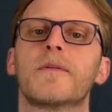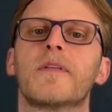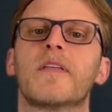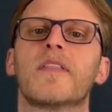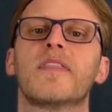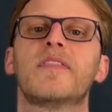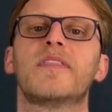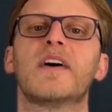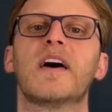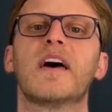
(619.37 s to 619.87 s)

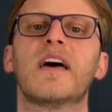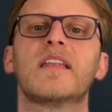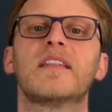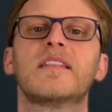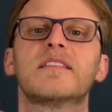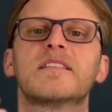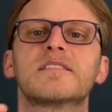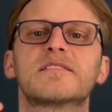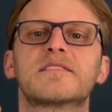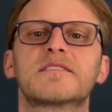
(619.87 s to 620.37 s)

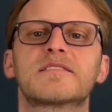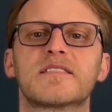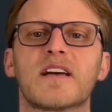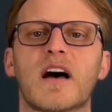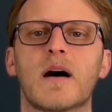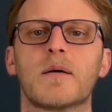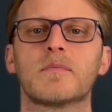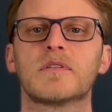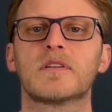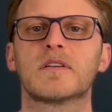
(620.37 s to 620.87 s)
then the
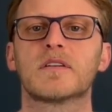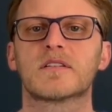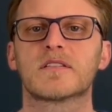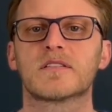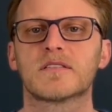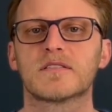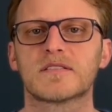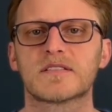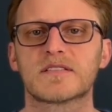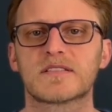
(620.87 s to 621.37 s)
summer
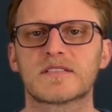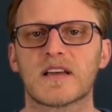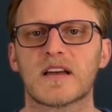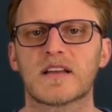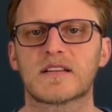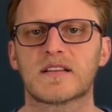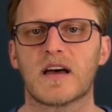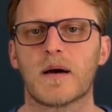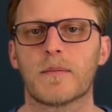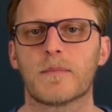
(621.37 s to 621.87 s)

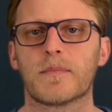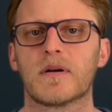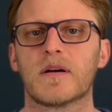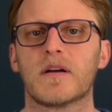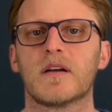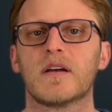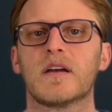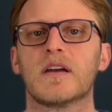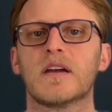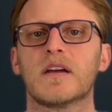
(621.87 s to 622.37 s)
setup
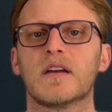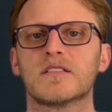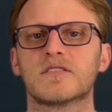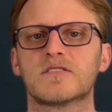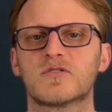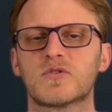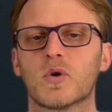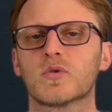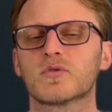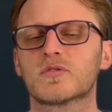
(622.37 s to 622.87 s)

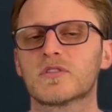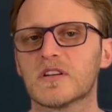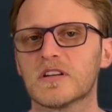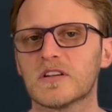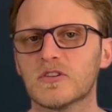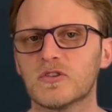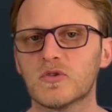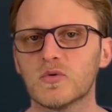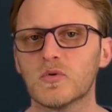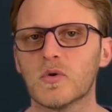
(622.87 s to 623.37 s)
is
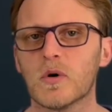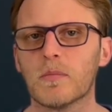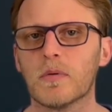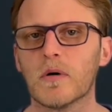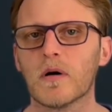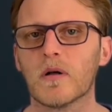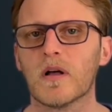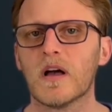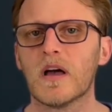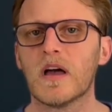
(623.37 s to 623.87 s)
totally
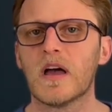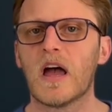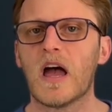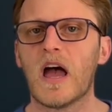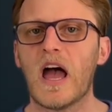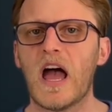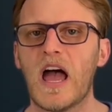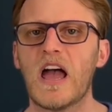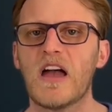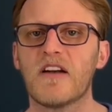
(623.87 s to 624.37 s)
doable,
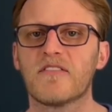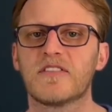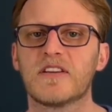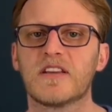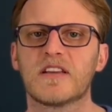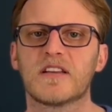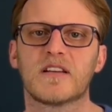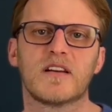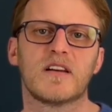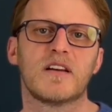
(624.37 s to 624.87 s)

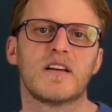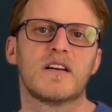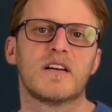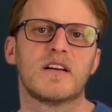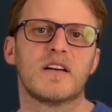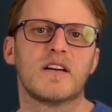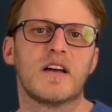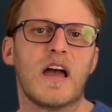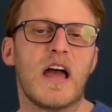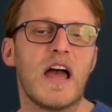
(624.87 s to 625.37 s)
having
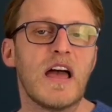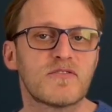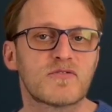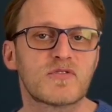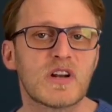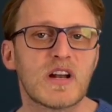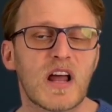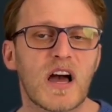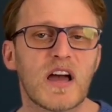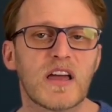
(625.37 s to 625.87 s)
and
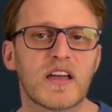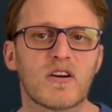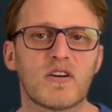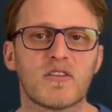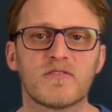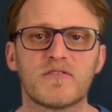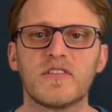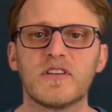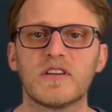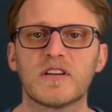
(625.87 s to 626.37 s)
relying
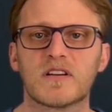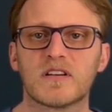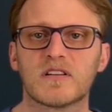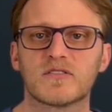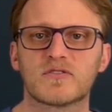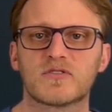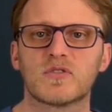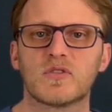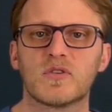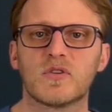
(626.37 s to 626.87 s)
on
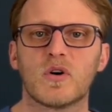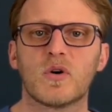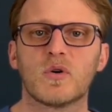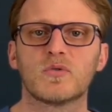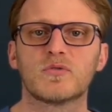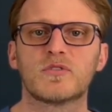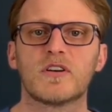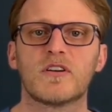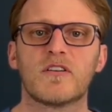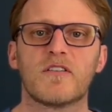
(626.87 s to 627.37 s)

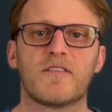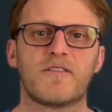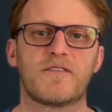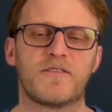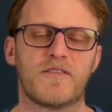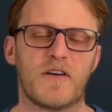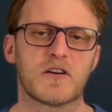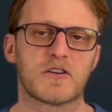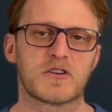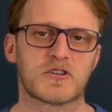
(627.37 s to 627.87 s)
vehicle-to-load
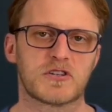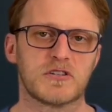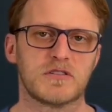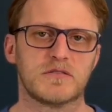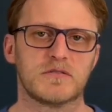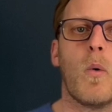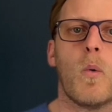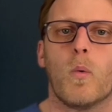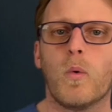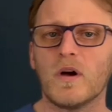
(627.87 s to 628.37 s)
function.
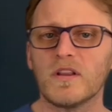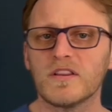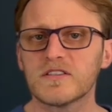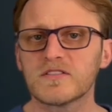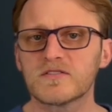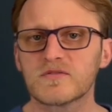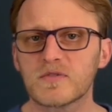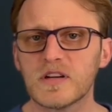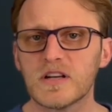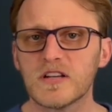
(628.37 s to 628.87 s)
What
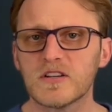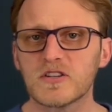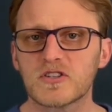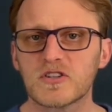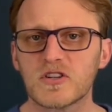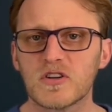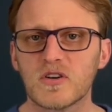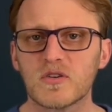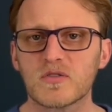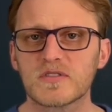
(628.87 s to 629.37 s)
this really
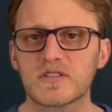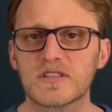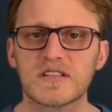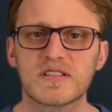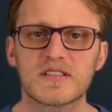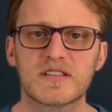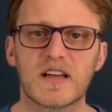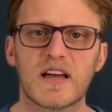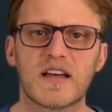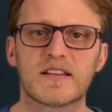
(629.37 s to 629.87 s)
shows
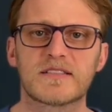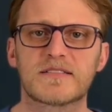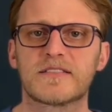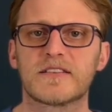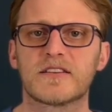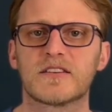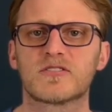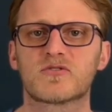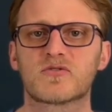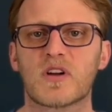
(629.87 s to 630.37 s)
is that
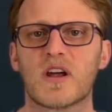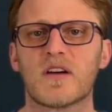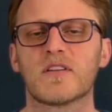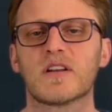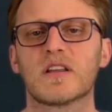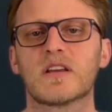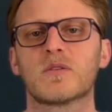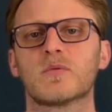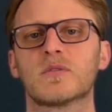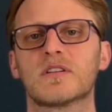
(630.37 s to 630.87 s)

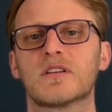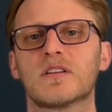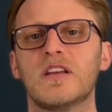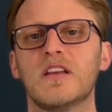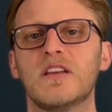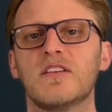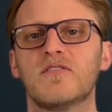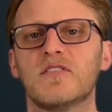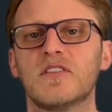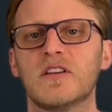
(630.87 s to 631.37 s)
traveling with an
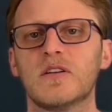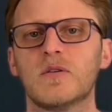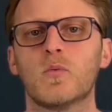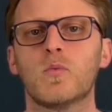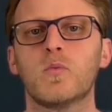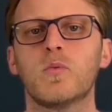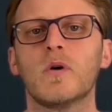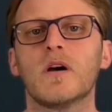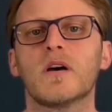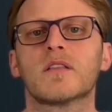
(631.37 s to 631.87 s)

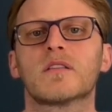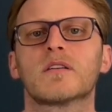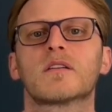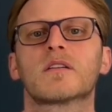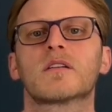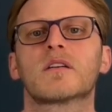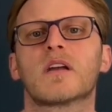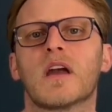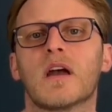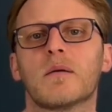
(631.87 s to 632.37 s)
EV,
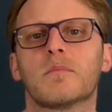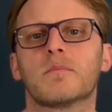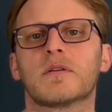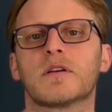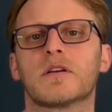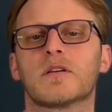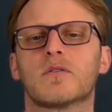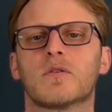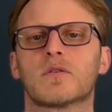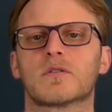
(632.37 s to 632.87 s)
whether
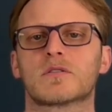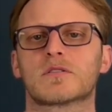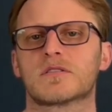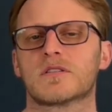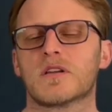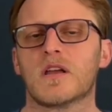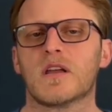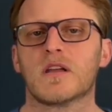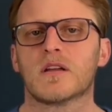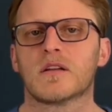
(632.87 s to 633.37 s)
camping or
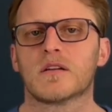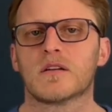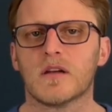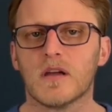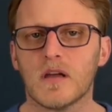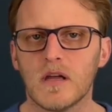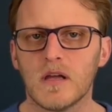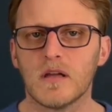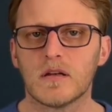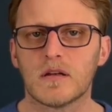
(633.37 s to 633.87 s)
staying
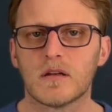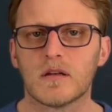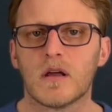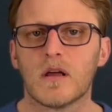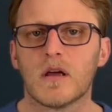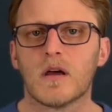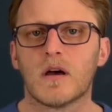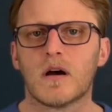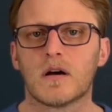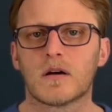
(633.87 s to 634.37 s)
in
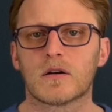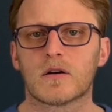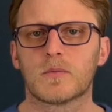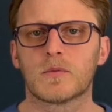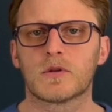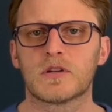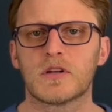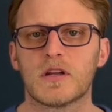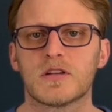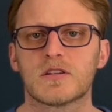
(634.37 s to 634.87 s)

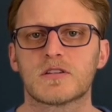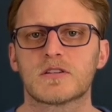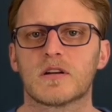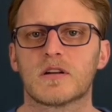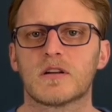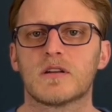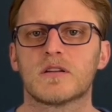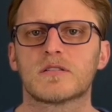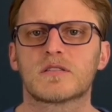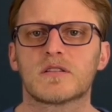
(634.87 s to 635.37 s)

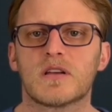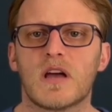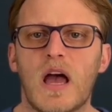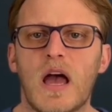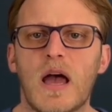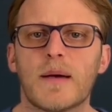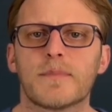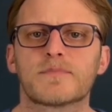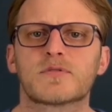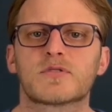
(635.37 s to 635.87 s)
accommodation, is
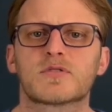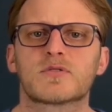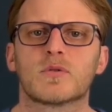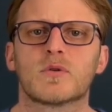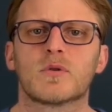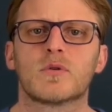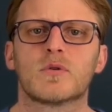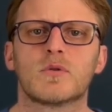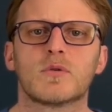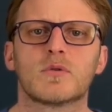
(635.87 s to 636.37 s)

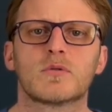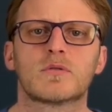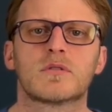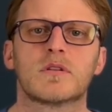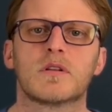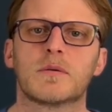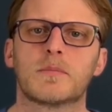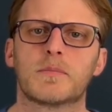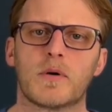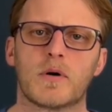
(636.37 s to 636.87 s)

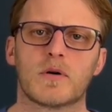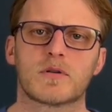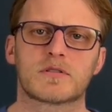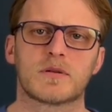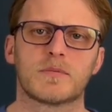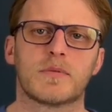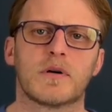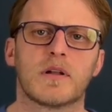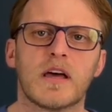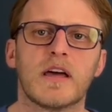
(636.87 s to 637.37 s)
absolutely
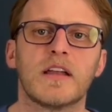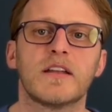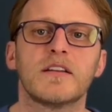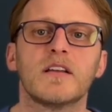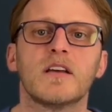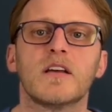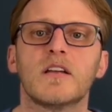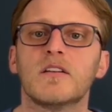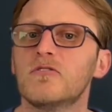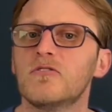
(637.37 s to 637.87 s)
possible
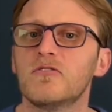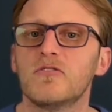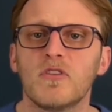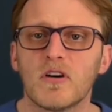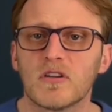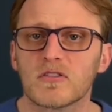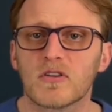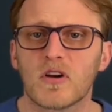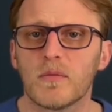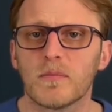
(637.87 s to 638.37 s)
and
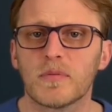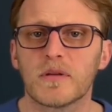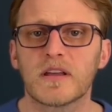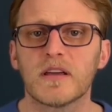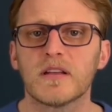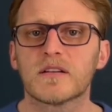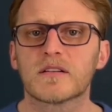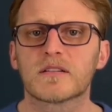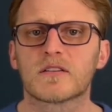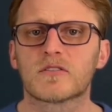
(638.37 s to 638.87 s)
not
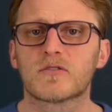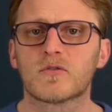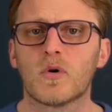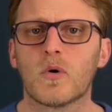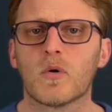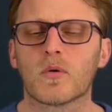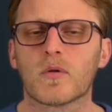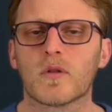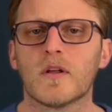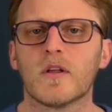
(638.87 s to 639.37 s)
complicated at
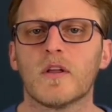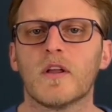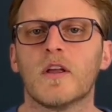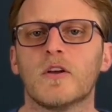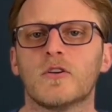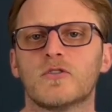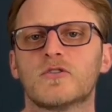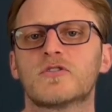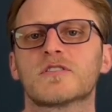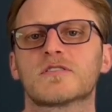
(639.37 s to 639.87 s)
all.
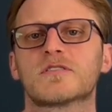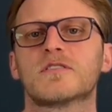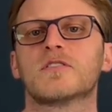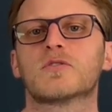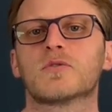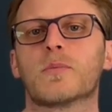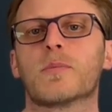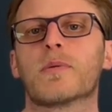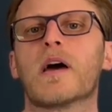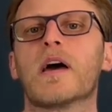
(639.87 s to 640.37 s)
You just need
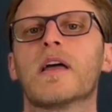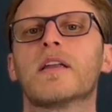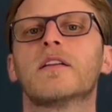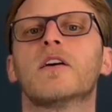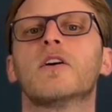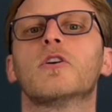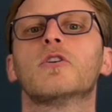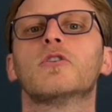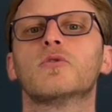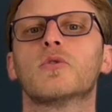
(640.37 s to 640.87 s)
to plan
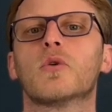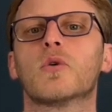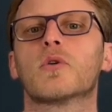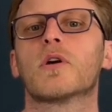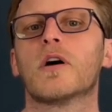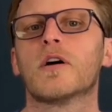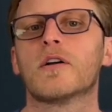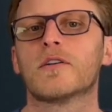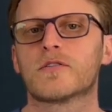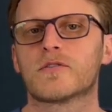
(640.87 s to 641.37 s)

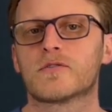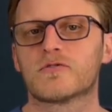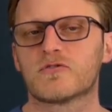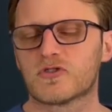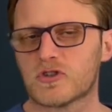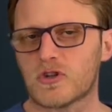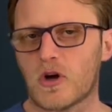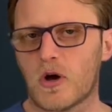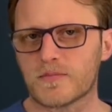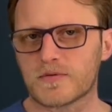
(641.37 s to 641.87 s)
your
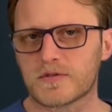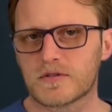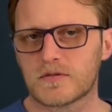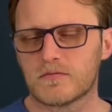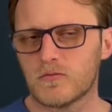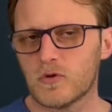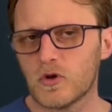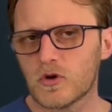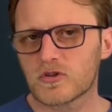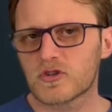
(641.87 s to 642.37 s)
stops,
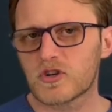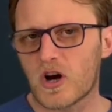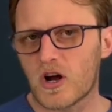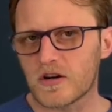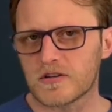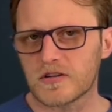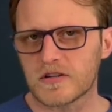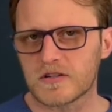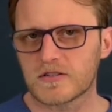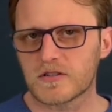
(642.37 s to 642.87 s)
your
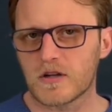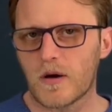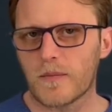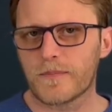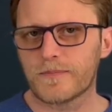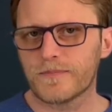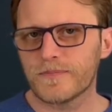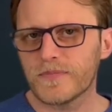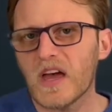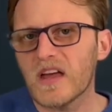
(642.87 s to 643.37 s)
charging stop.
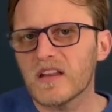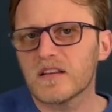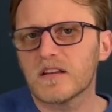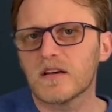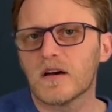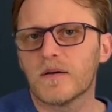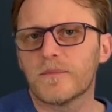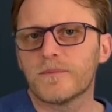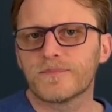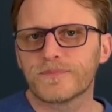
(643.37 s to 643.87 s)

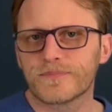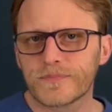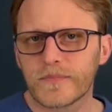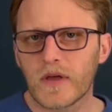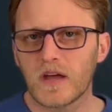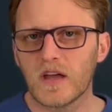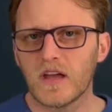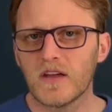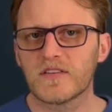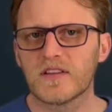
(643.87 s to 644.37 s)
And
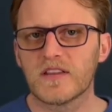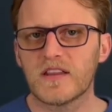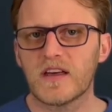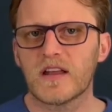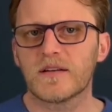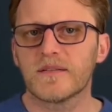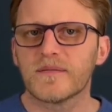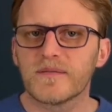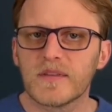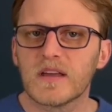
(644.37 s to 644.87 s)
even
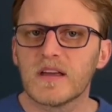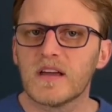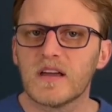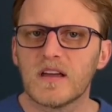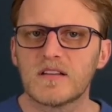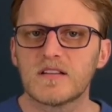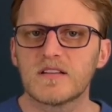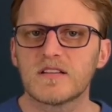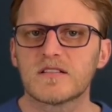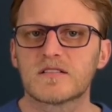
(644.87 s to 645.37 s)
then,
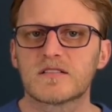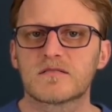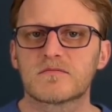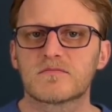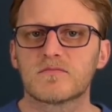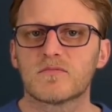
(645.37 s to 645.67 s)
it is